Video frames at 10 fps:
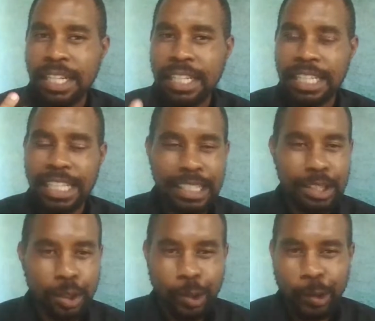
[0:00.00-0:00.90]
in
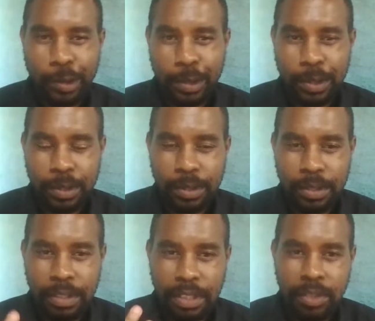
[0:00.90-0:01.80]
case
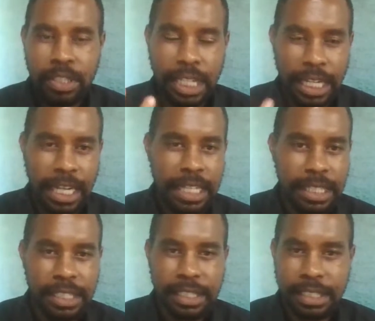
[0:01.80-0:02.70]
you use the
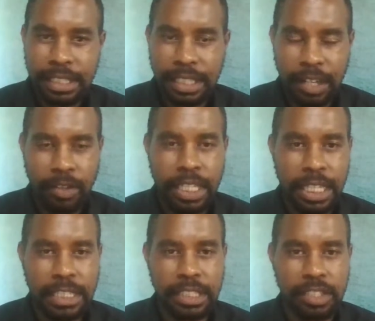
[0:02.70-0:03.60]
grant in a way
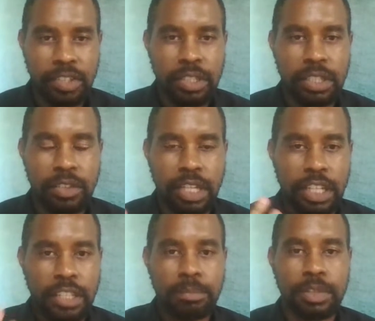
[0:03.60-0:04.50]
that is not
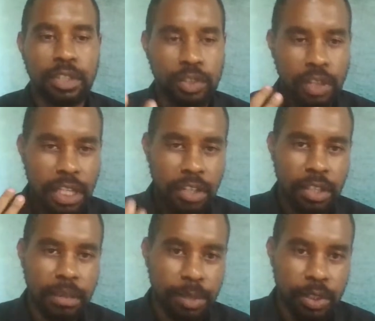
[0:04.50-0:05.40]
you are
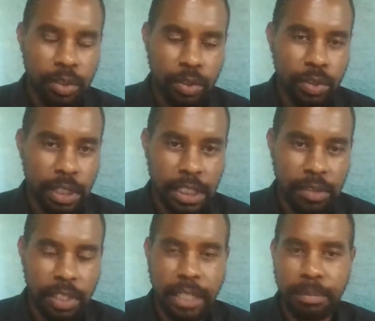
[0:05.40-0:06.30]
not supposed to use
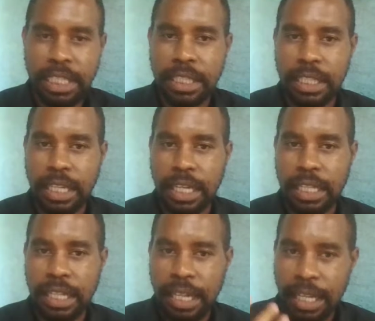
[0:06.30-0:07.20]
it, what happens is
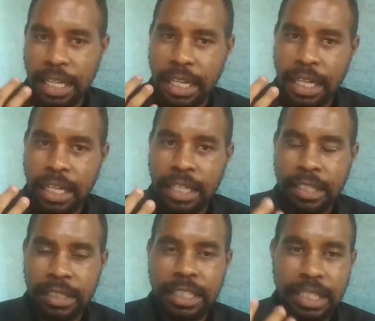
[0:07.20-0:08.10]
that
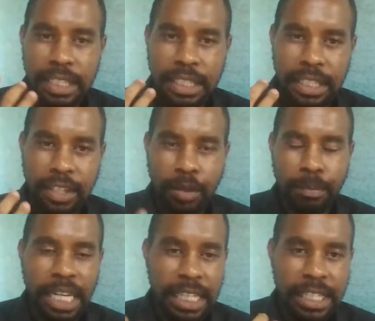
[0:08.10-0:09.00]
these
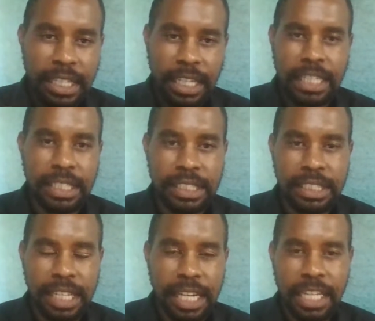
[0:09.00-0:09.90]
compliance
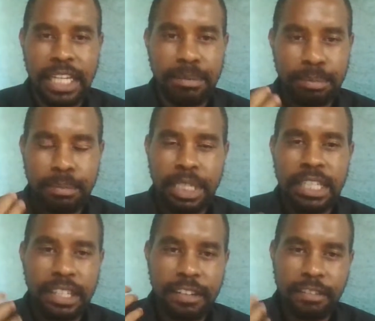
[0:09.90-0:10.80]
check-ins end up
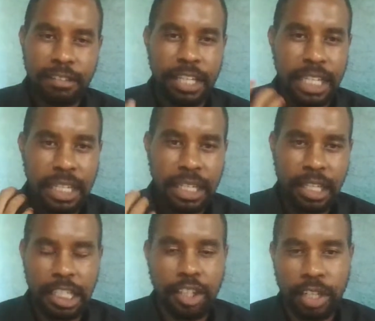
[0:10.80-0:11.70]
being very
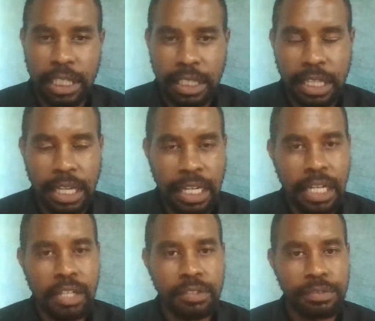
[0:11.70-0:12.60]
rigorous. And
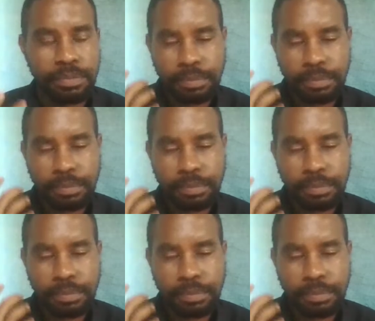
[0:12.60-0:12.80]
now,